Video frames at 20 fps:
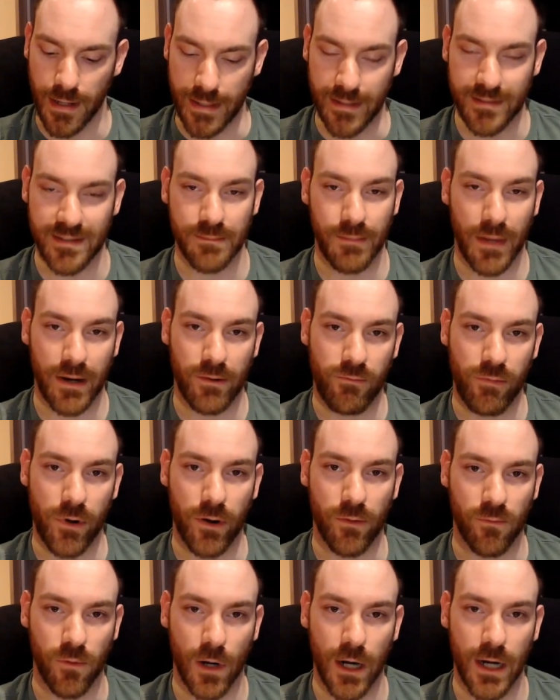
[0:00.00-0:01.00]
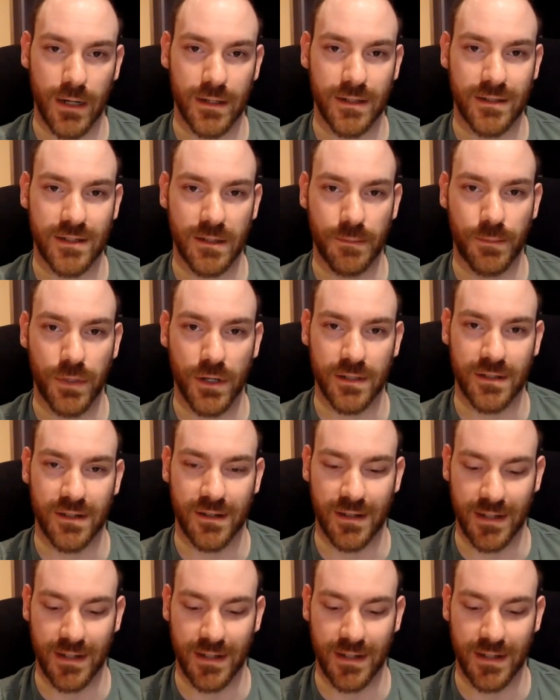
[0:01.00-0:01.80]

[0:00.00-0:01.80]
doesn't matter what words you put to these